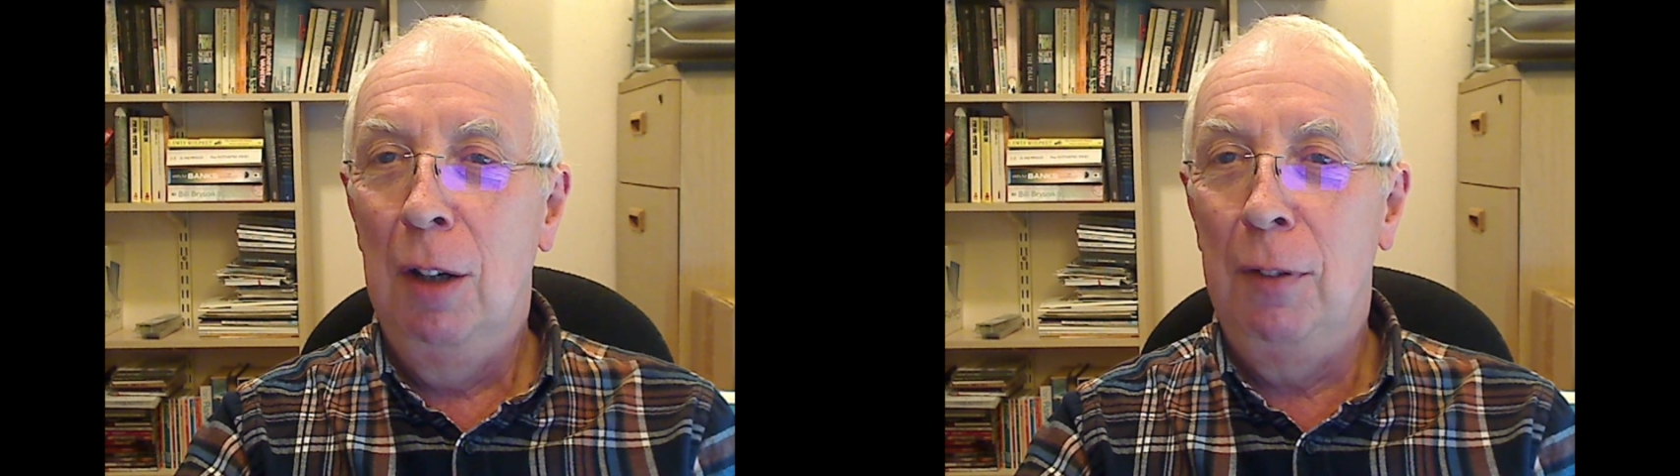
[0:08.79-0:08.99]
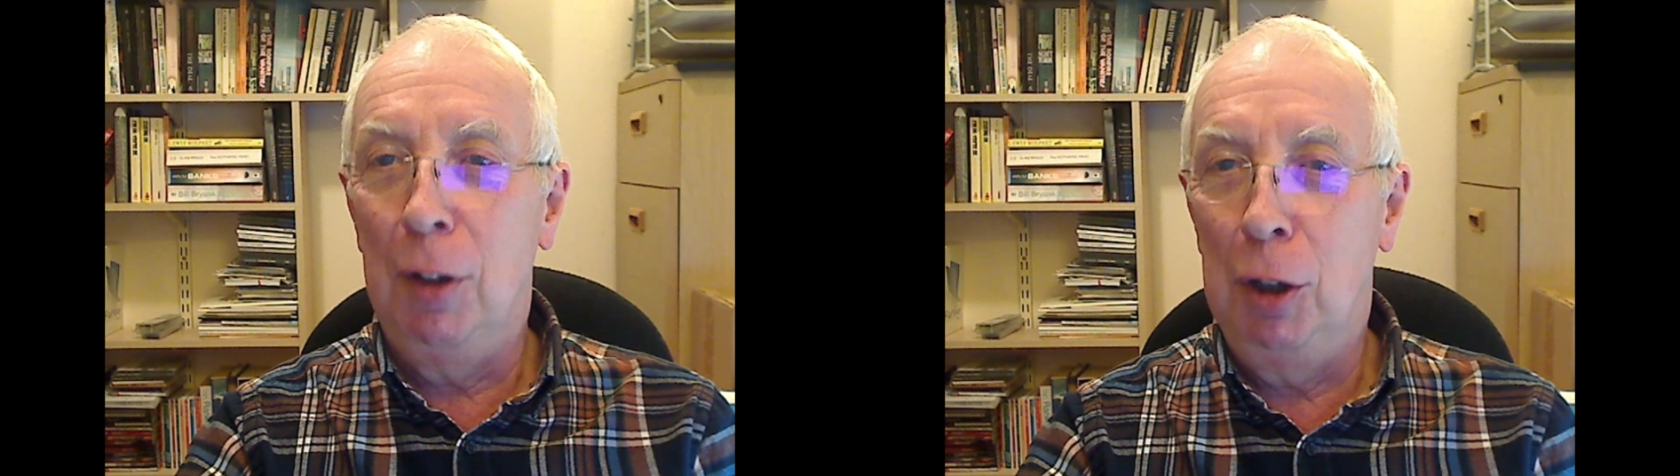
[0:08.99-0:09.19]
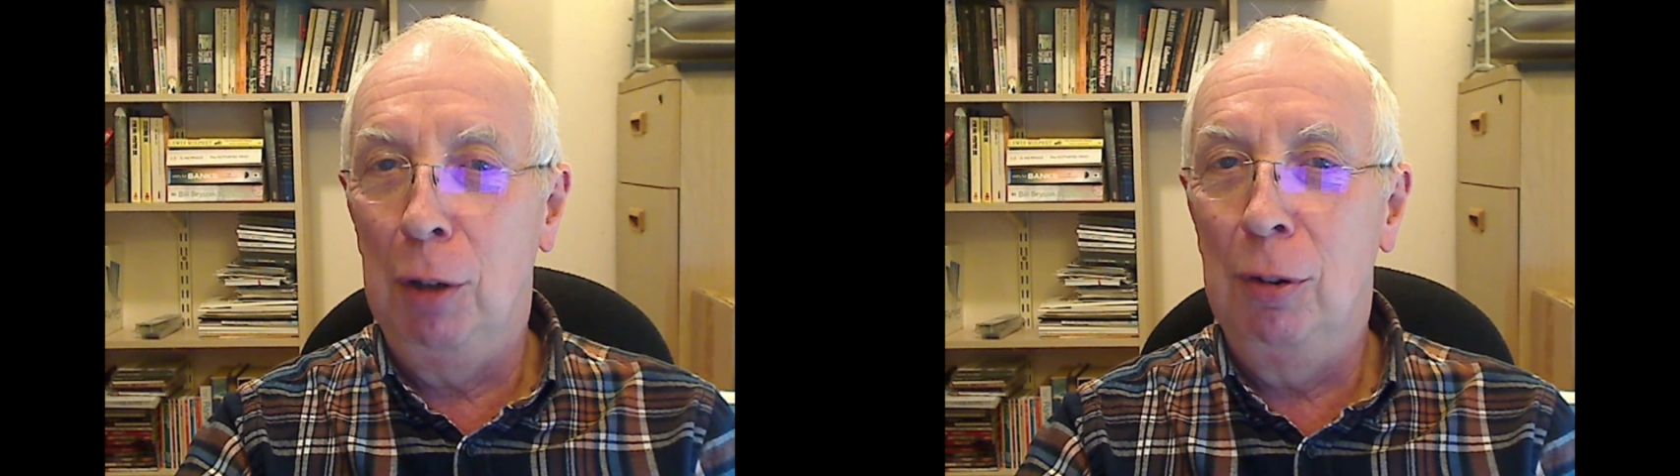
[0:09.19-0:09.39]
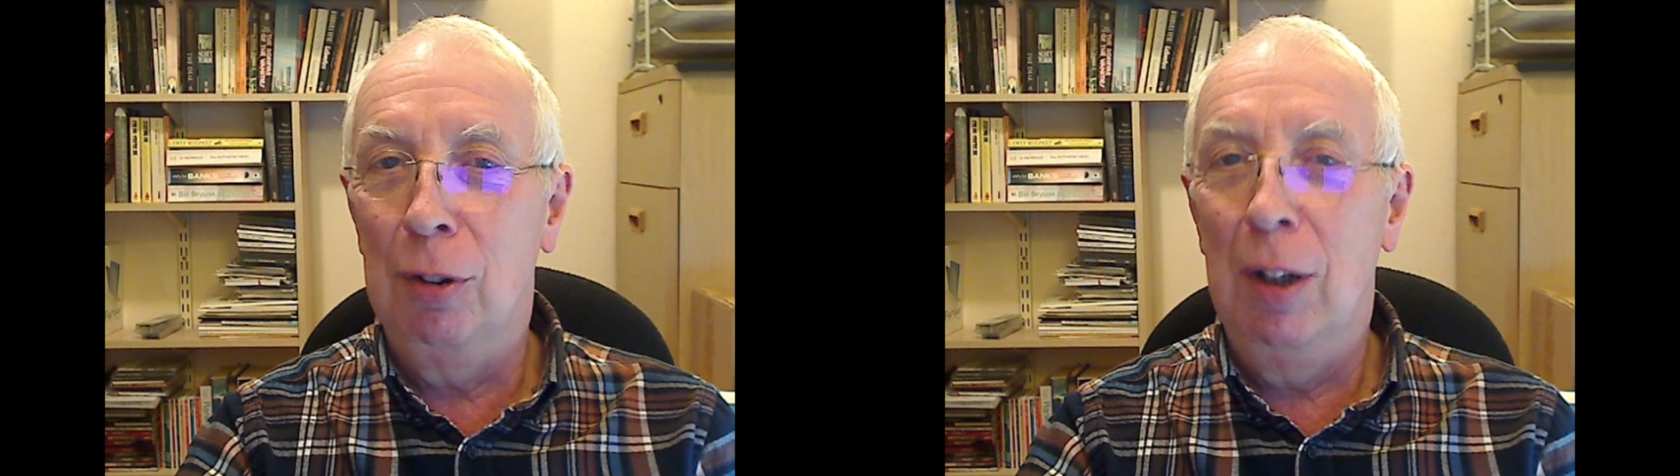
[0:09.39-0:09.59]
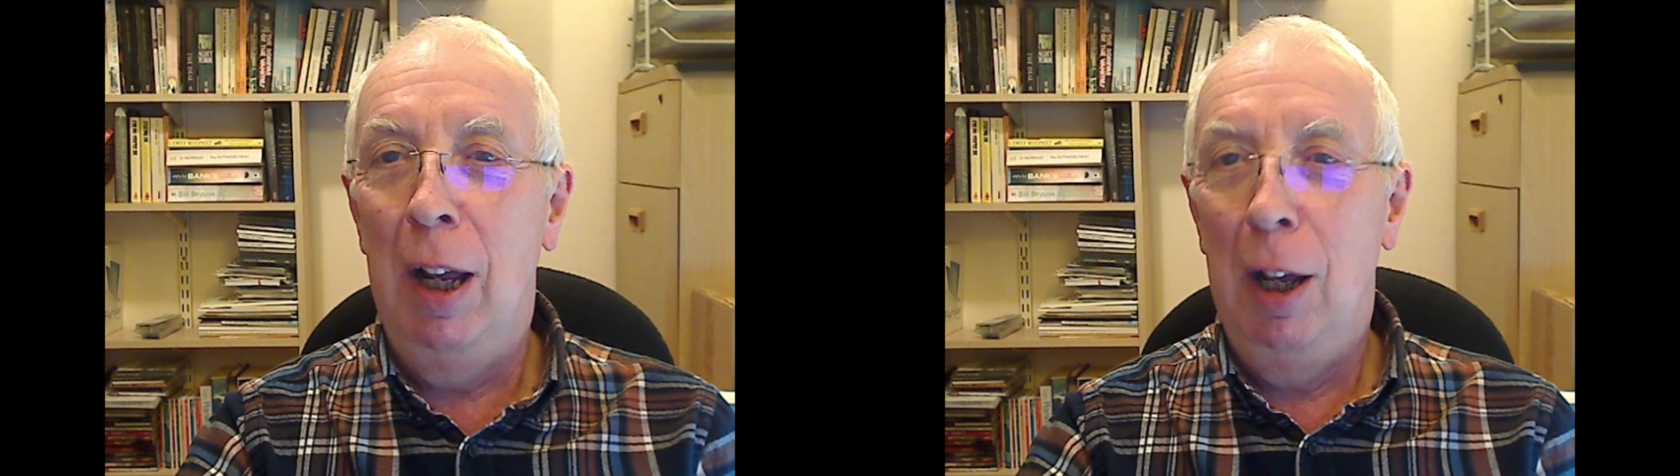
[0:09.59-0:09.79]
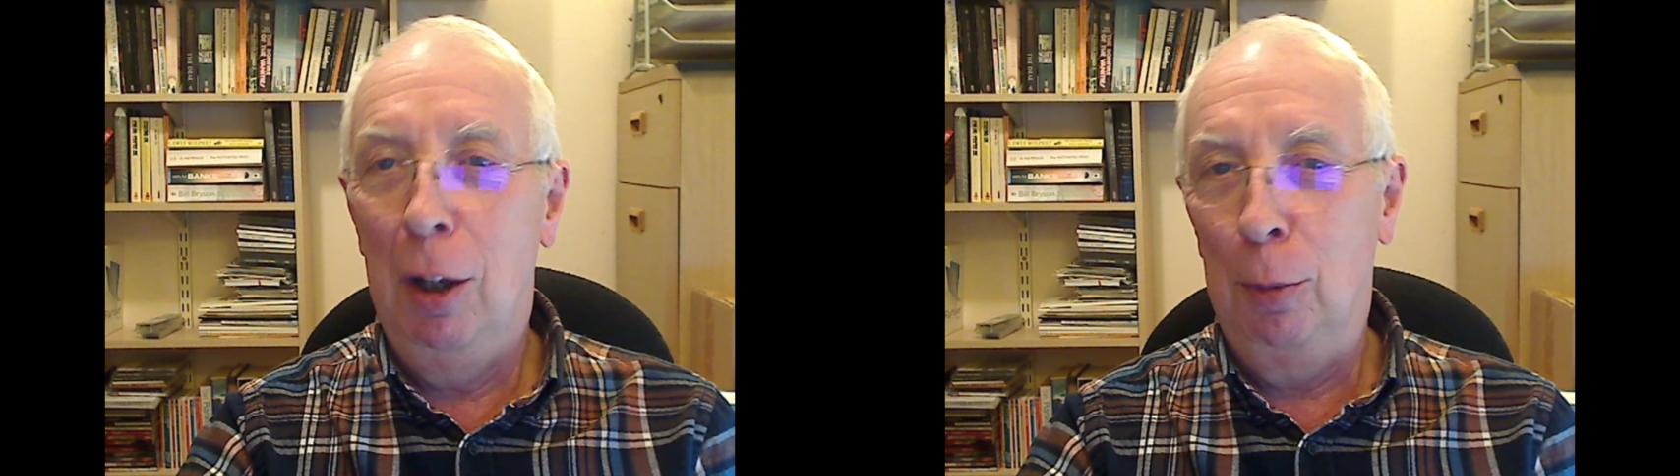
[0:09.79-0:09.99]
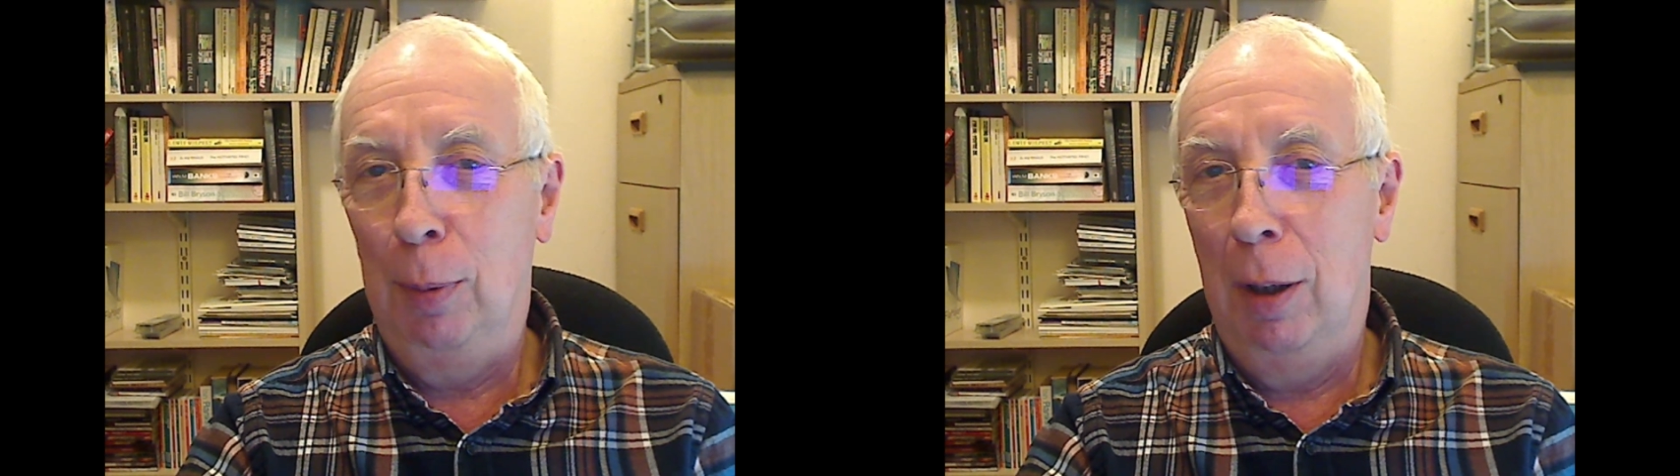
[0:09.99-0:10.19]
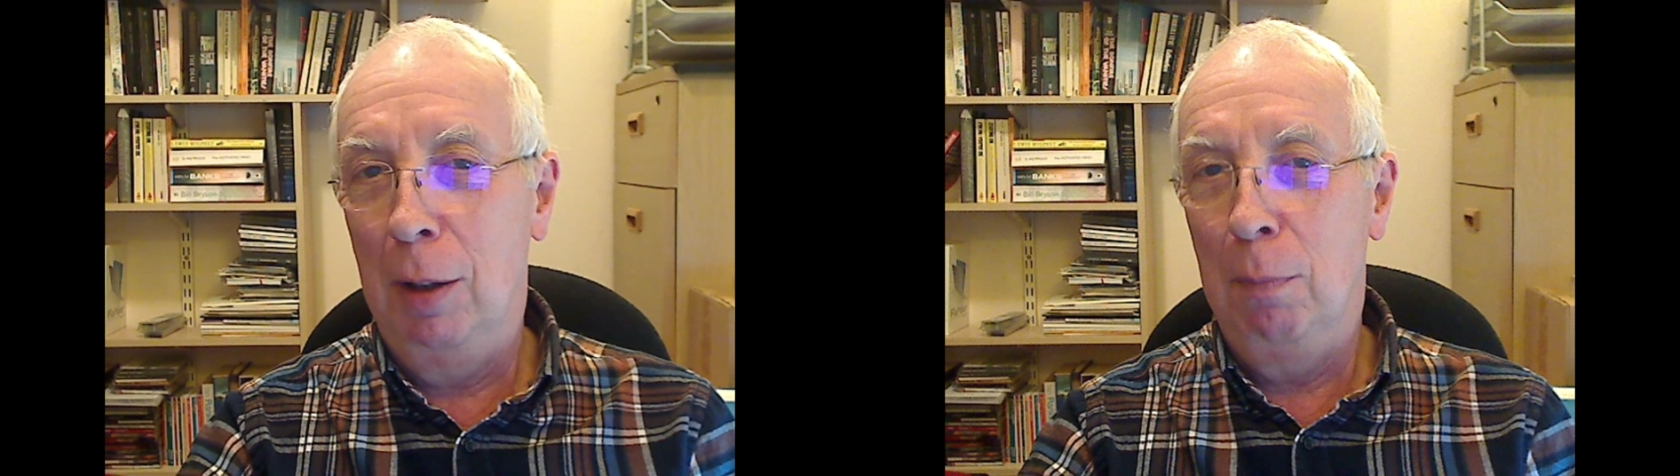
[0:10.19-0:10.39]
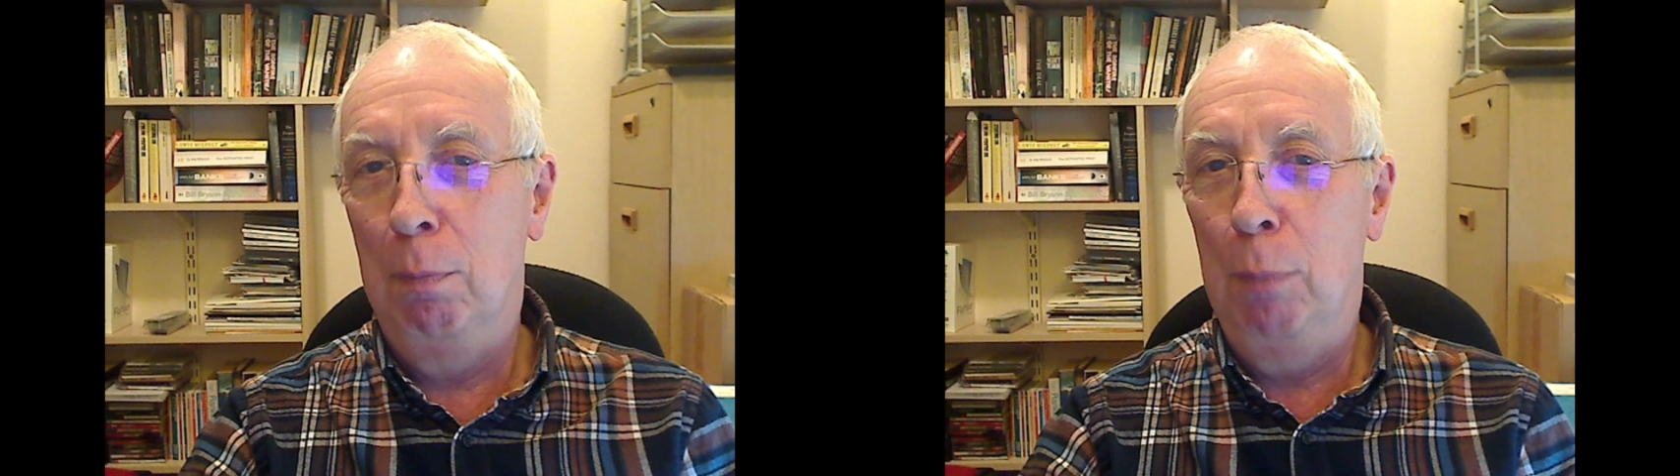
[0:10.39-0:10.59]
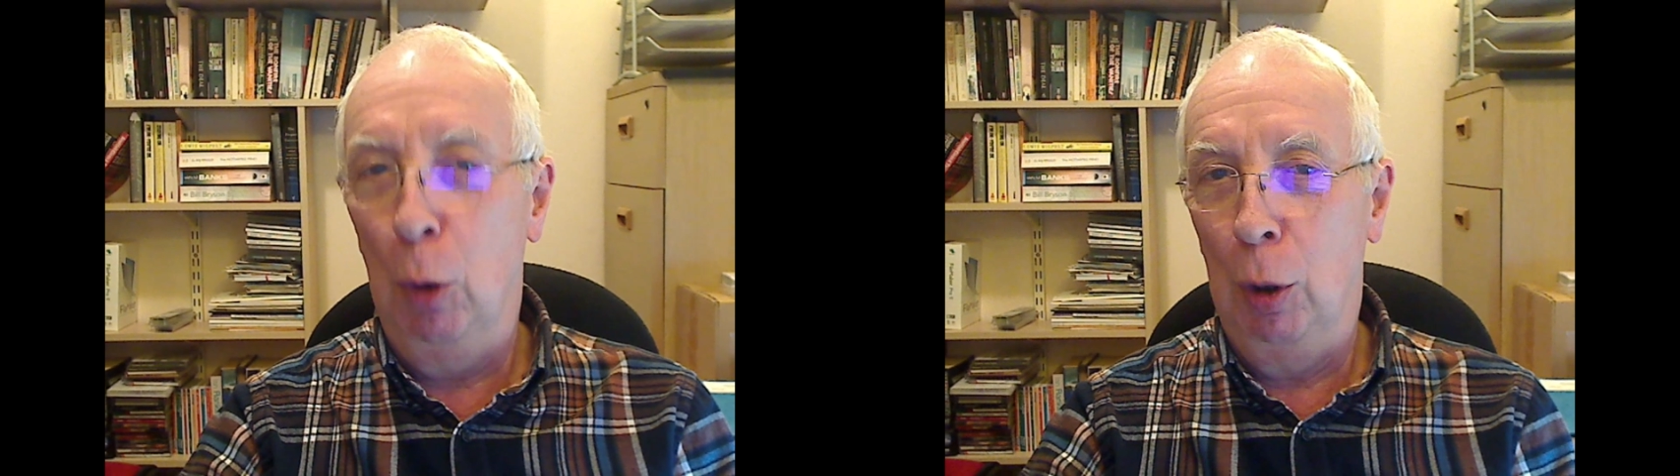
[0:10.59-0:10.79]
for the Hewson Helpline
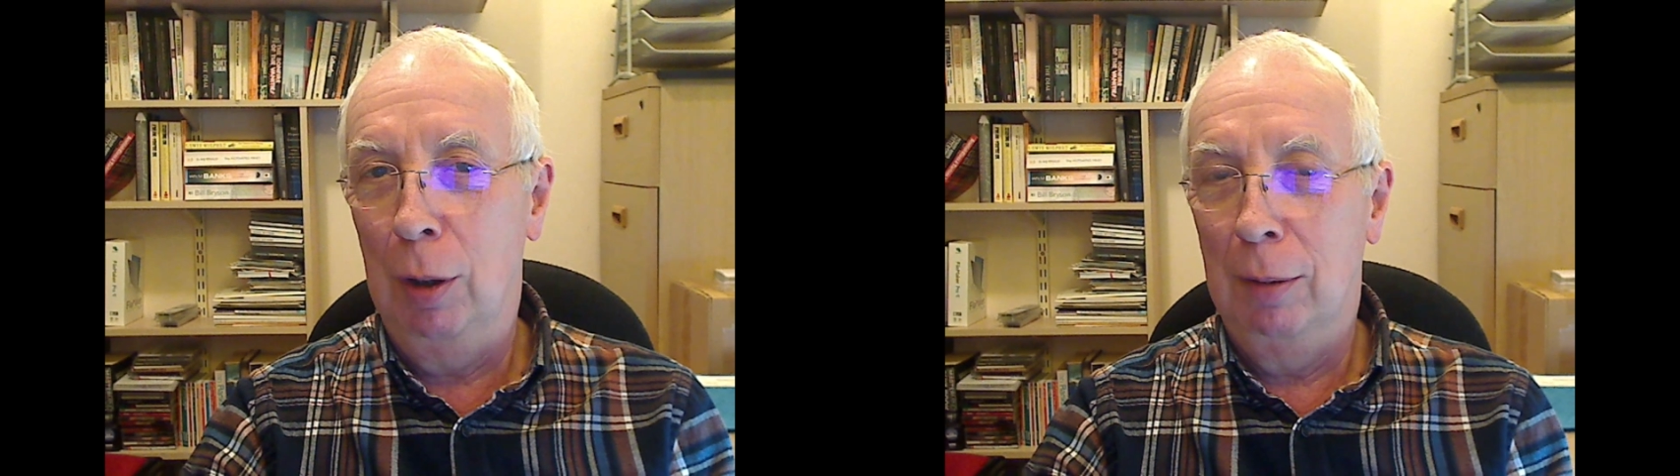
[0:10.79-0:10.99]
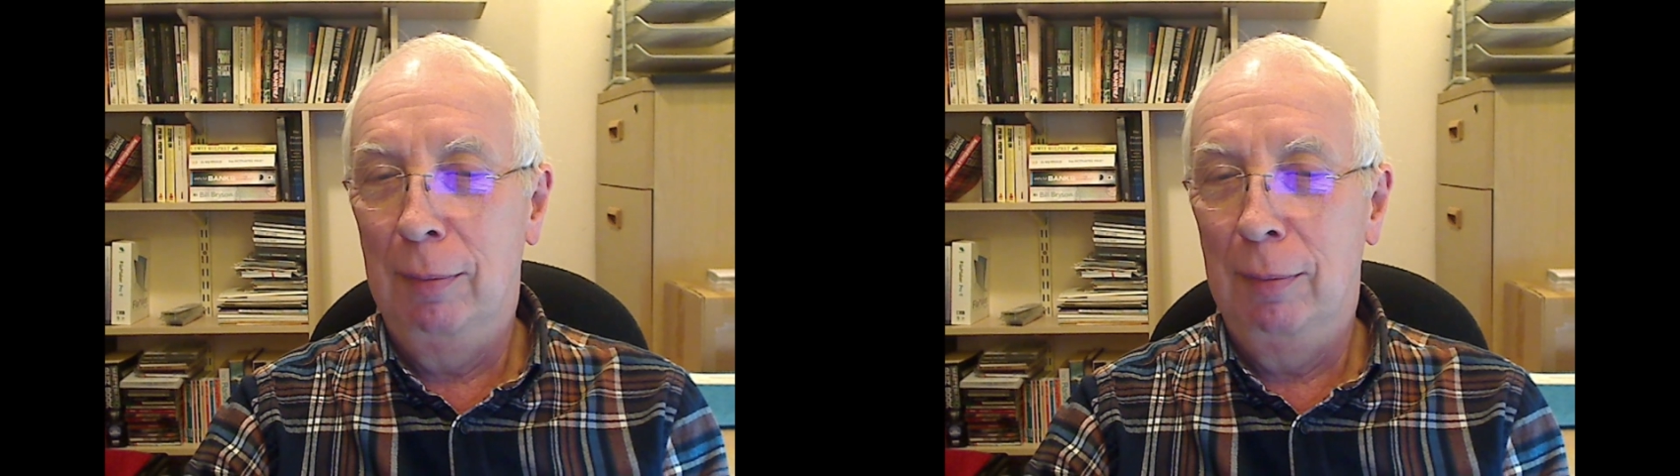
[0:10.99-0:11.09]
book.